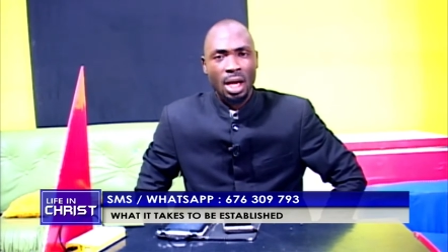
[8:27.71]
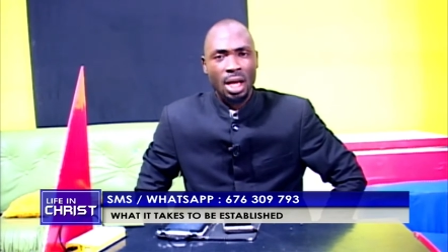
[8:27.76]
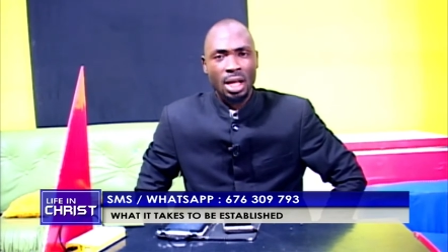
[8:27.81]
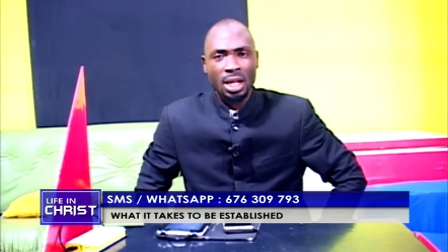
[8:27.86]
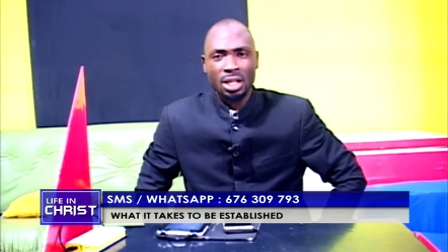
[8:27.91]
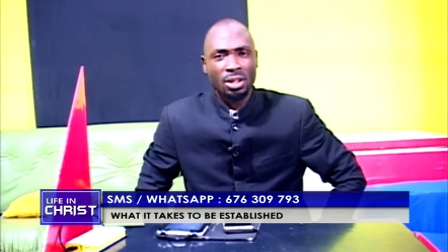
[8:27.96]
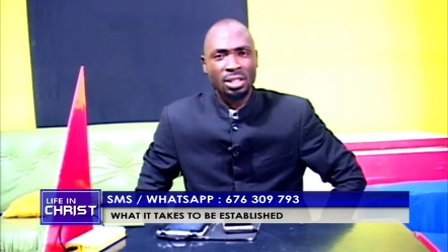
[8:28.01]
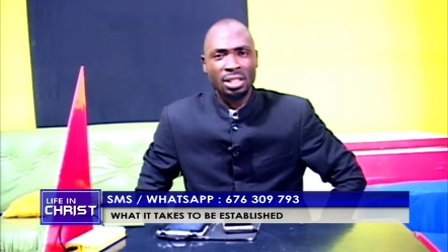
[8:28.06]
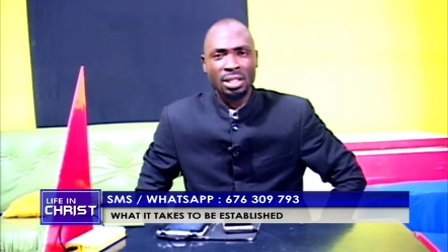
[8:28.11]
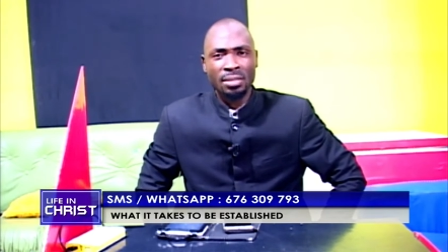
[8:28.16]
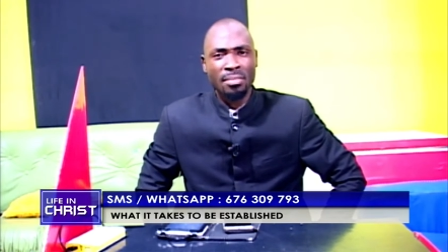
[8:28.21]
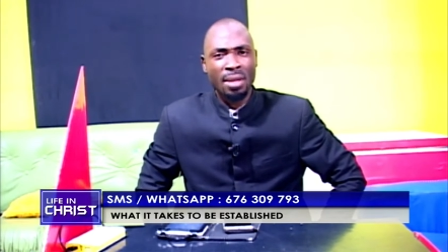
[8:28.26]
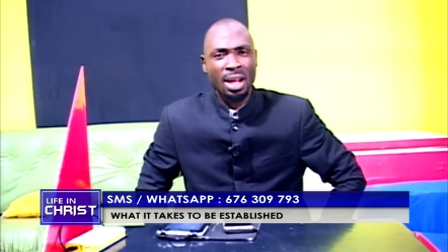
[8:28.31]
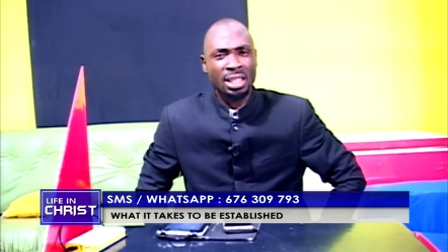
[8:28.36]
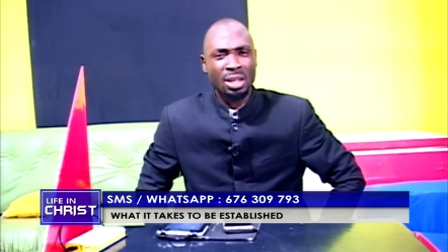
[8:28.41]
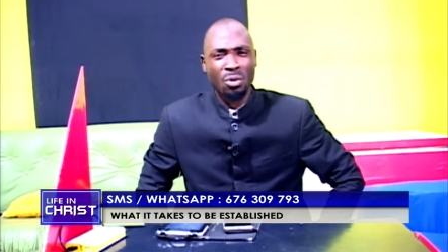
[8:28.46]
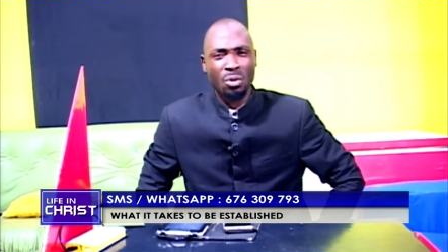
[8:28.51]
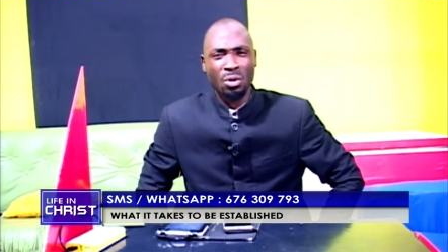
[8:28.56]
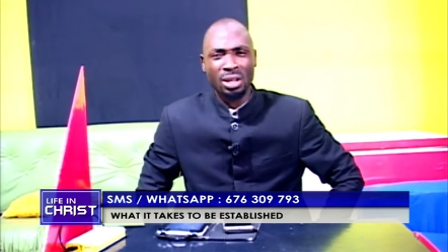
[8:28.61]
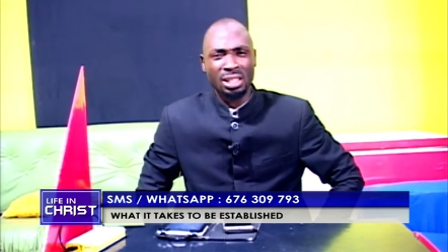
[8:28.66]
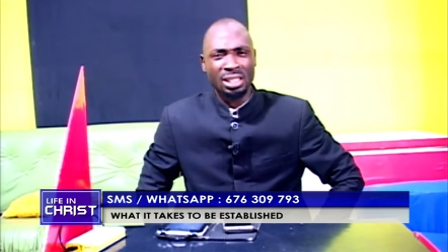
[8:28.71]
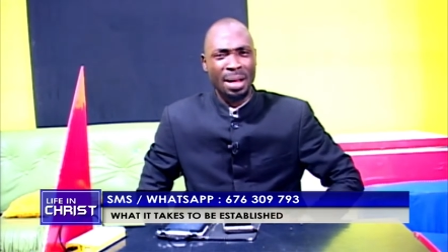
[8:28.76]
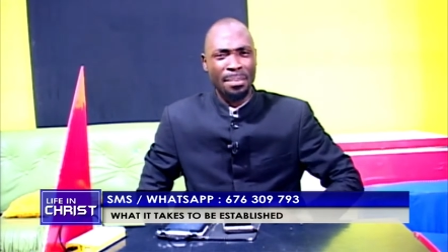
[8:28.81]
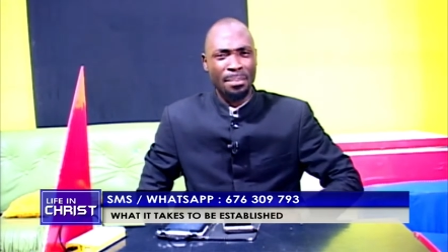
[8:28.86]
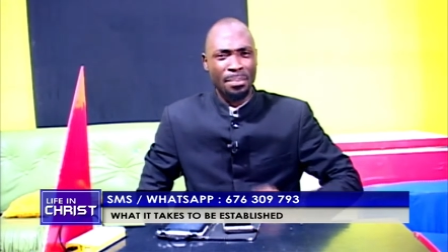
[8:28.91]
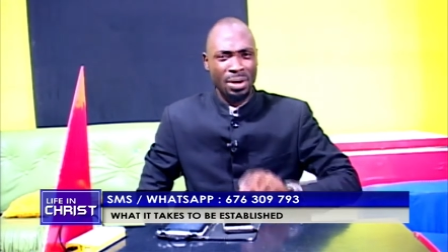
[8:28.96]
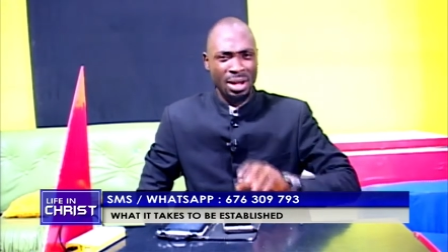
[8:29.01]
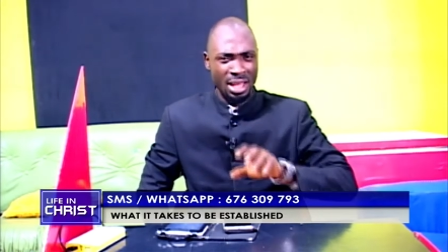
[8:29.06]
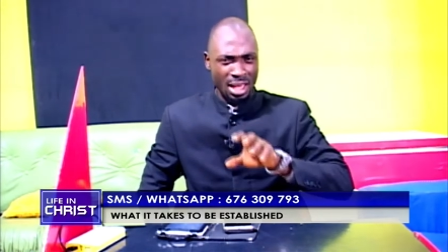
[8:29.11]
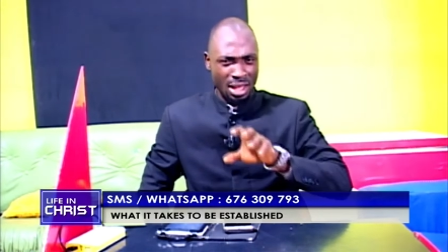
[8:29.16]
And it doesn't matter what is
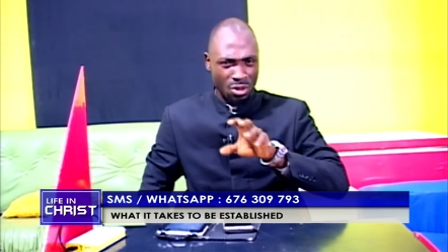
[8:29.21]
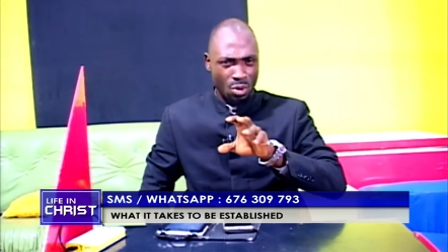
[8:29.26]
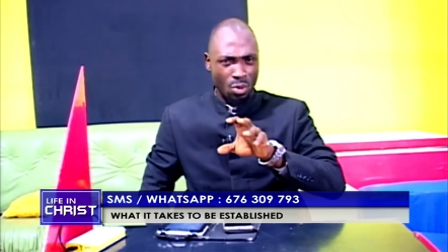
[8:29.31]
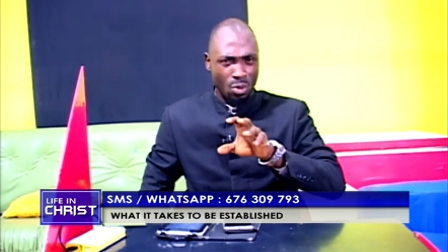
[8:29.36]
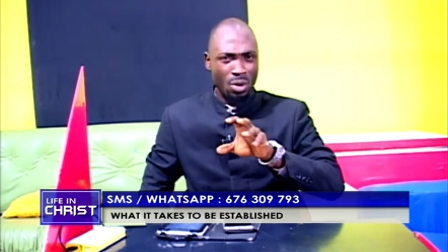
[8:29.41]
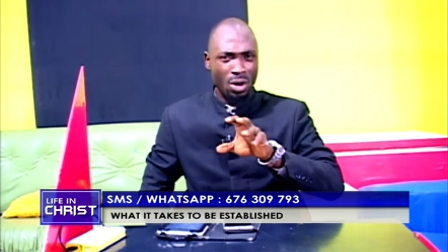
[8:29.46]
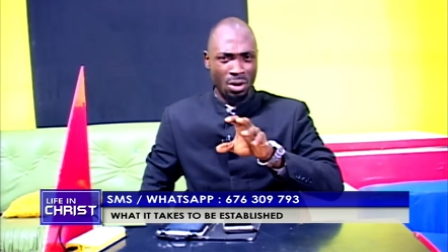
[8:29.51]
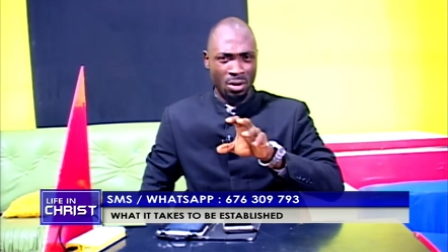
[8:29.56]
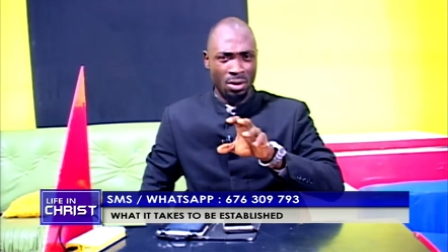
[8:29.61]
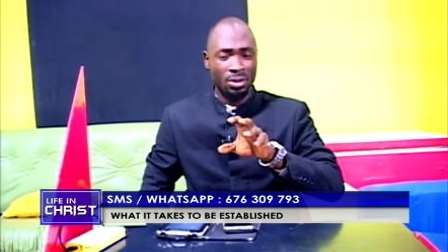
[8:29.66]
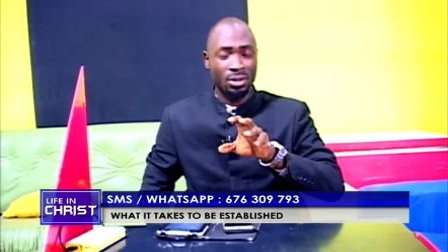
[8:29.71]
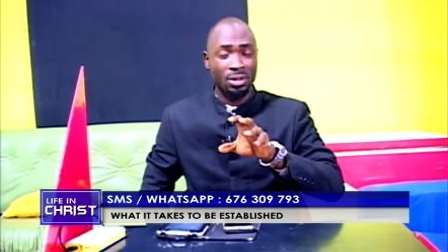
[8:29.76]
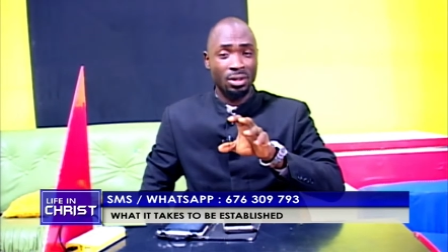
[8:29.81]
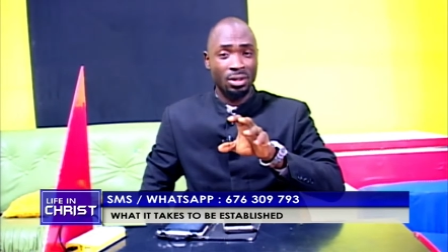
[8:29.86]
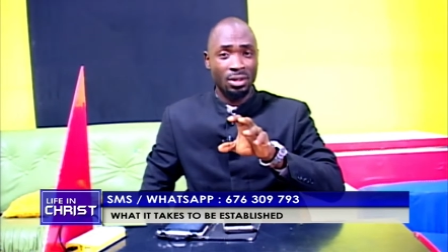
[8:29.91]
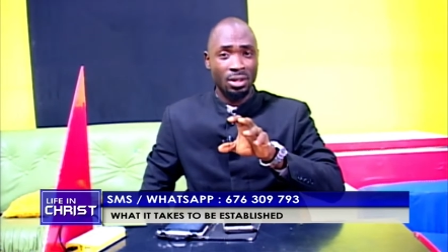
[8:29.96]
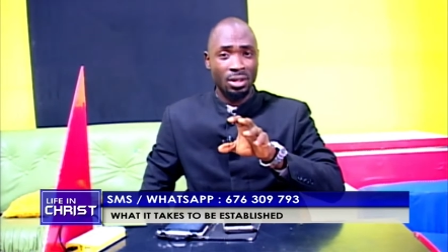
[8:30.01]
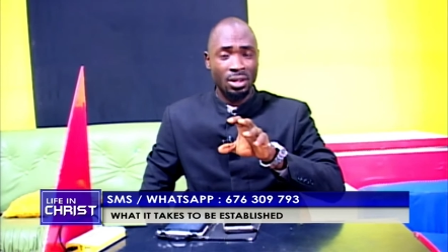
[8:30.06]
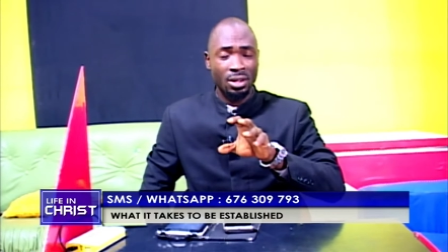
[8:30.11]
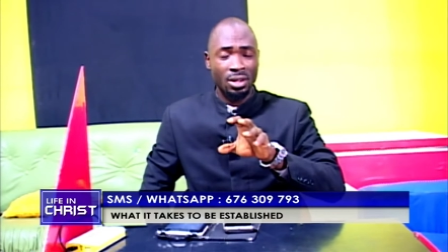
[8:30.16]
happening in the world.